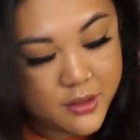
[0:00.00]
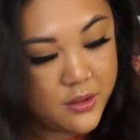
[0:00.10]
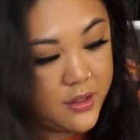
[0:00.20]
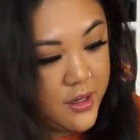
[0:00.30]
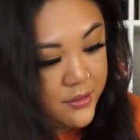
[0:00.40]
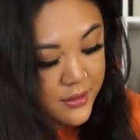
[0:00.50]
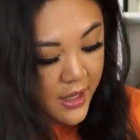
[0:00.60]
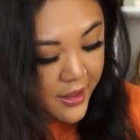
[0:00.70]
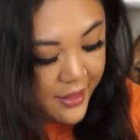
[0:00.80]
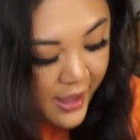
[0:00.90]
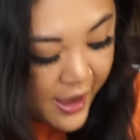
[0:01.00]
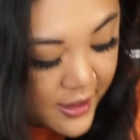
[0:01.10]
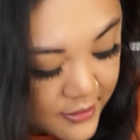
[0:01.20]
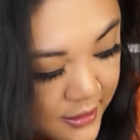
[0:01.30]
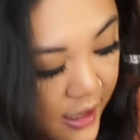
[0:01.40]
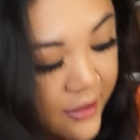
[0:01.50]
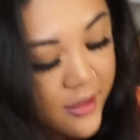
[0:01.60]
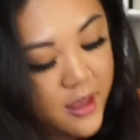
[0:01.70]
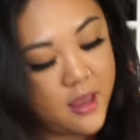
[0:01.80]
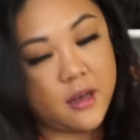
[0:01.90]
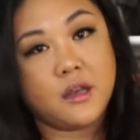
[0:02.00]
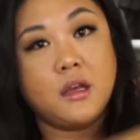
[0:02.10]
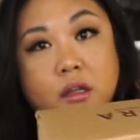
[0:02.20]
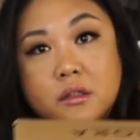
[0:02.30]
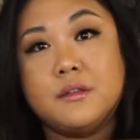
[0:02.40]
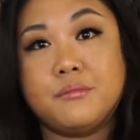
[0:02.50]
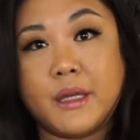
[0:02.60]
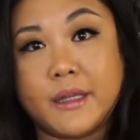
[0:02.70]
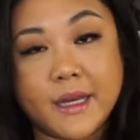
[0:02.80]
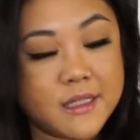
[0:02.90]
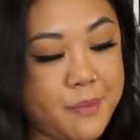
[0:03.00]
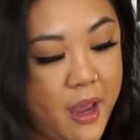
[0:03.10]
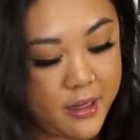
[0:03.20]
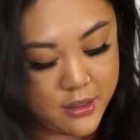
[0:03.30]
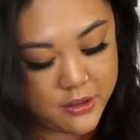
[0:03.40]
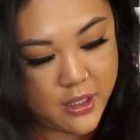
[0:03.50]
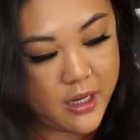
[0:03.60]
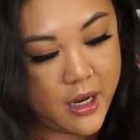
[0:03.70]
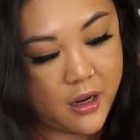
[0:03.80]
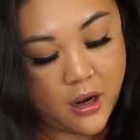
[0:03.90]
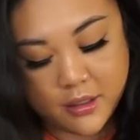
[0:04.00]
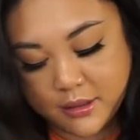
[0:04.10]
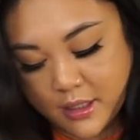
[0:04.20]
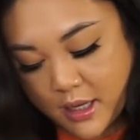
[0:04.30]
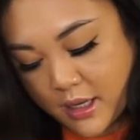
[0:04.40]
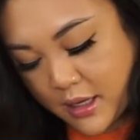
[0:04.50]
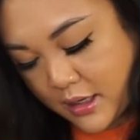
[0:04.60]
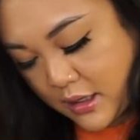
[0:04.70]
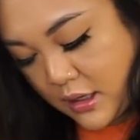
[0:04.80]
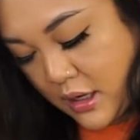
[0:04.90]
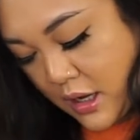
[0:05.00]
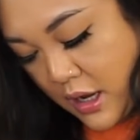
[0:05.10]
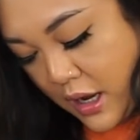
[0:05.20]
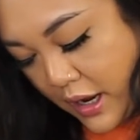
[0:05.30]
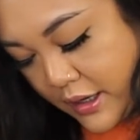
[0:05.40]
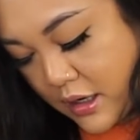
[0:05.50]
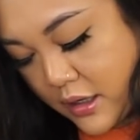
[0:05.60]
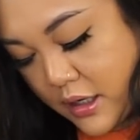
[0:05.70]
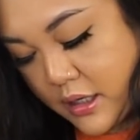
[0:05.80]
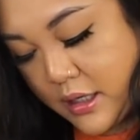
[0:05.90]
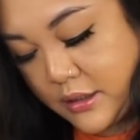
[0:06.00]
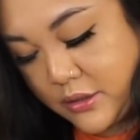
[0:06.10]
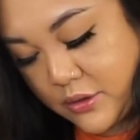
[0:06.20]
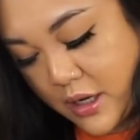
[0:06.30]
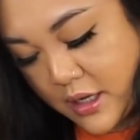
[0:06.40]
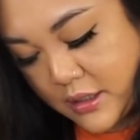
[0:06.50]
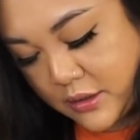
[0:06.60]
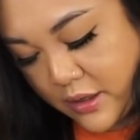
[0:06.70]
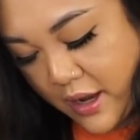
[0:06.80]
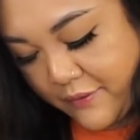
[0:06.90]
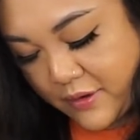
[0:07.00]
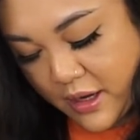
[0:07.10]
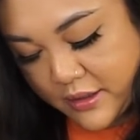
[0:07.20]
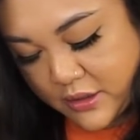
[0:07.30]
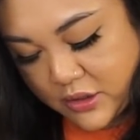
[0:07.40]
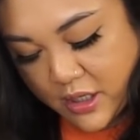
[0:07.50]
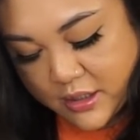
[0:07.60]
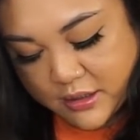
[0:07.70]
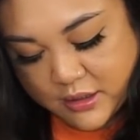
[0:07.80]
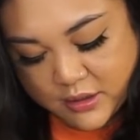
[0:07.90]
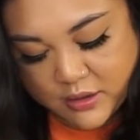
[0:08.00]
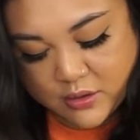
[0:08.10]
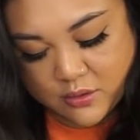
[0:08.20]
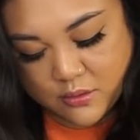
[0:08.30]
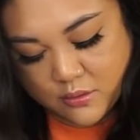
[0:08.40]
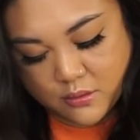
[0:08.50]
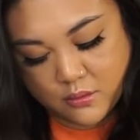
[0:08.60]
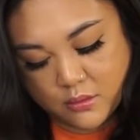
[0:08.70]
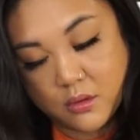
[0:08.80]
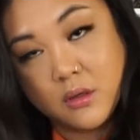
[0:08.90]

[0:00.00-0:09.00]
So there's that. And then my last package that I got in, I got it yesterday, so I haven't had the chance to